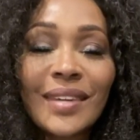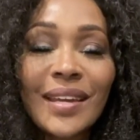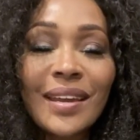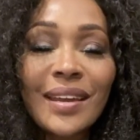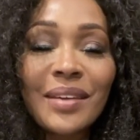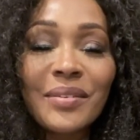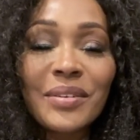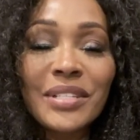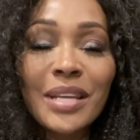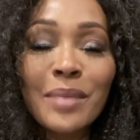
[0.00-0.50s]

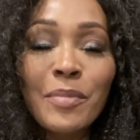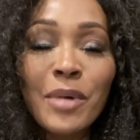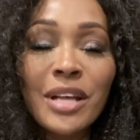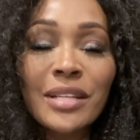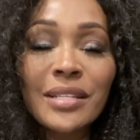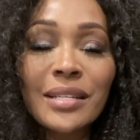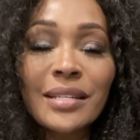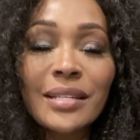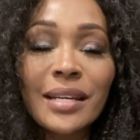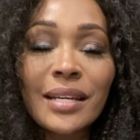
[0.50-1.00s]
Hey, what's up,
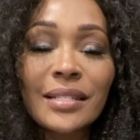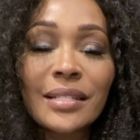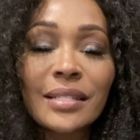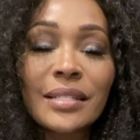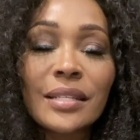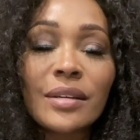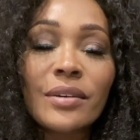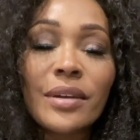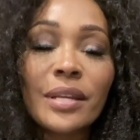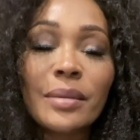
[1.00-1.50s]
Austin,
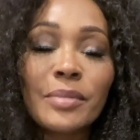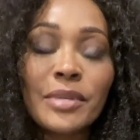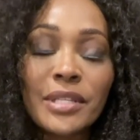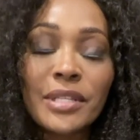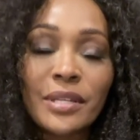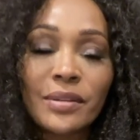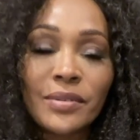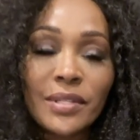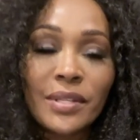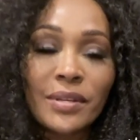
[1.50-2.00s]
Texas? Okay, let me
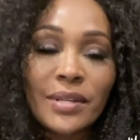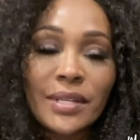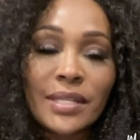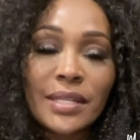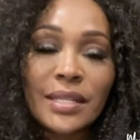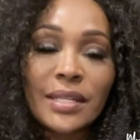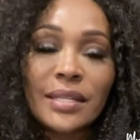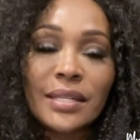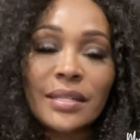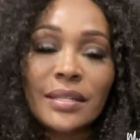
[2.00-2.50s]
see who's on
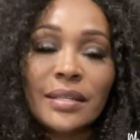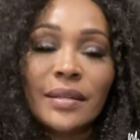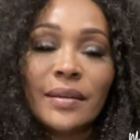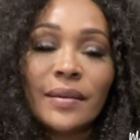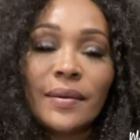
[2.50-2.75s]
this thing.